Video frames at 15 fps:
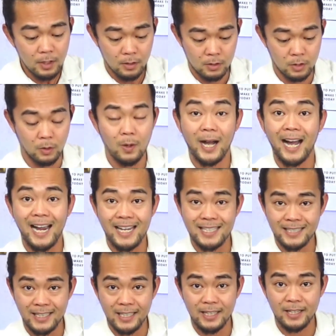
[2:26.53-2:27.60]
So
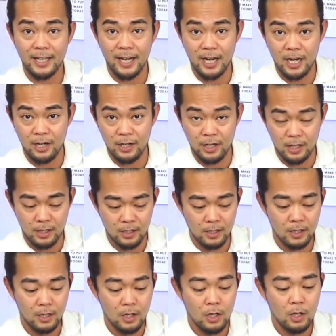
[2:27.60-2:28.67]
icing the
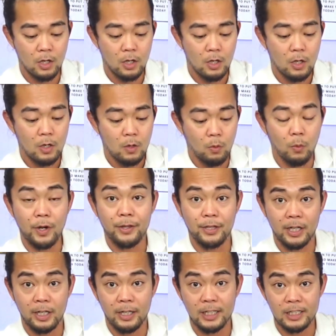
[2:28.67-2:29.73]
area where
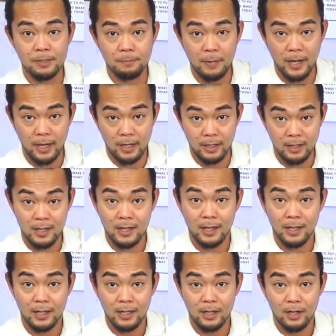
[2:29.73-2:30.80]
there is pain,
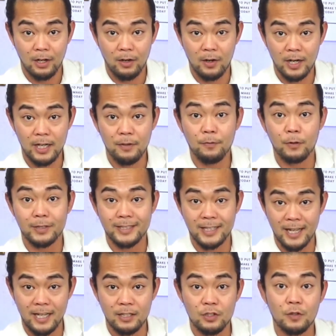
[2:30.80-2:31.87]
all right, for
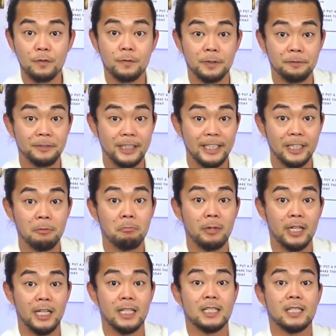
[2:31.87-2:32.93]
10 to 15
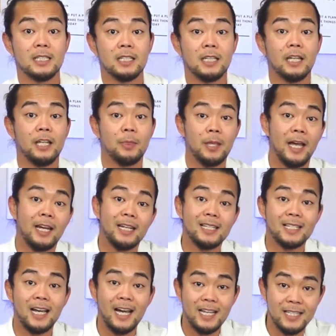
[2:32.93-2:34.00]
minutes. And that
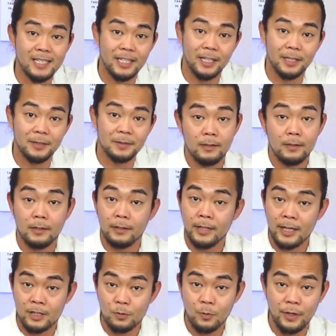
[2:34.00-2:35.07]
is icing. The
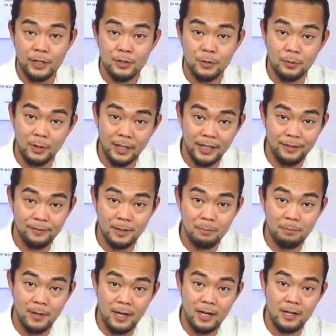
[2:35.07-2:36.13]
next way to relieve the
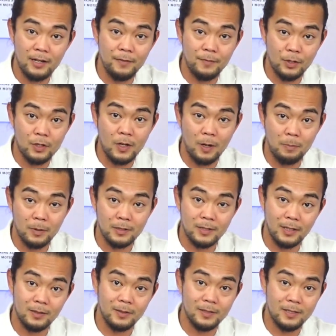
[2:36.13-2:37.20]
pain of your carpal
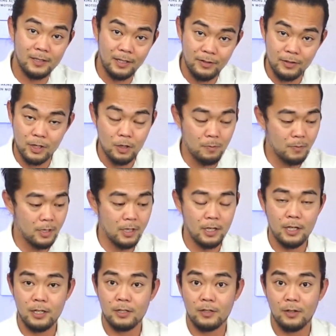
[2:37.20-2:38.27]
tunnel syndrome
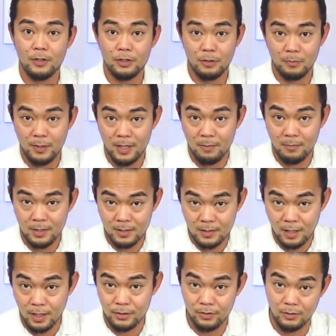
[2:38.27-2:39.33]
is going to be a
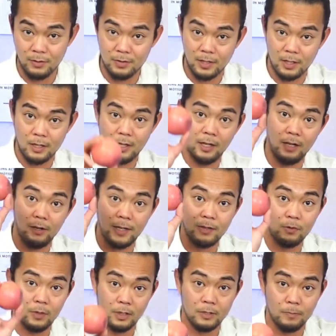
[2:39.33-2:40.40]
massage using a
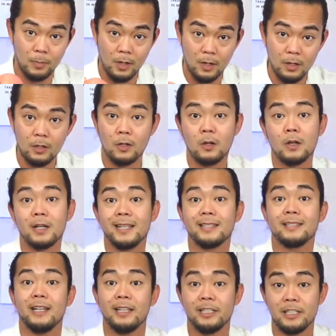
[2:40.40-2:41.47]
lacrosse ball or a
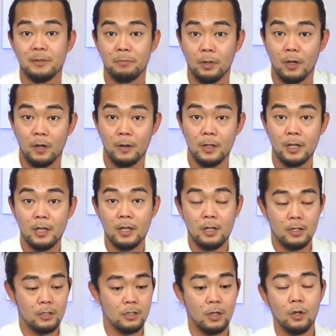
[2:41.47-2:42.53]
tennis ball.
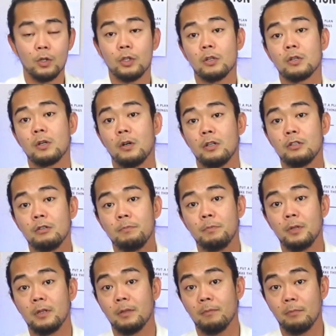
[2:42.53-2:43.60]
So you're going to
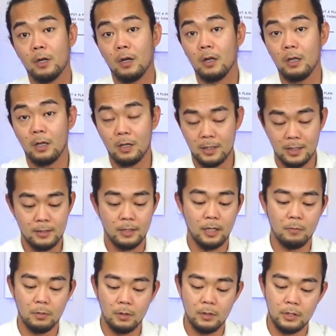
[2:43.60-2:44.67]
put the ball on the
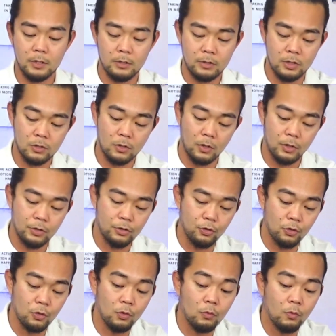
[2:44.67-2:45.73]
table and you're just going
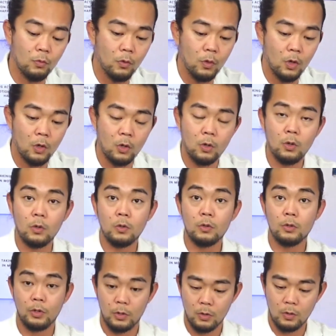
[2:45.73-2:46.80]
to
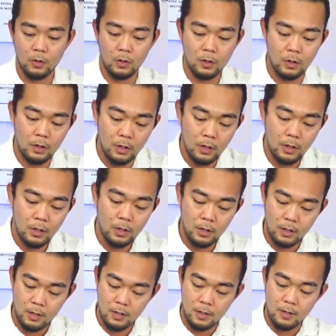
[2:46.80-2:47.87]
roll your
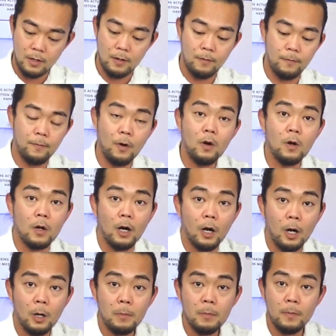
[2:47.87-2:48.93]

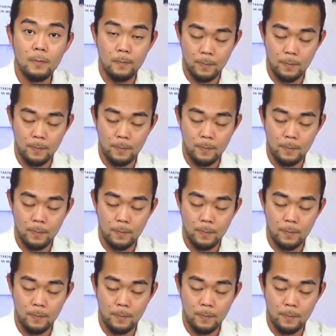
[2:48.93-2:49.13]
forearm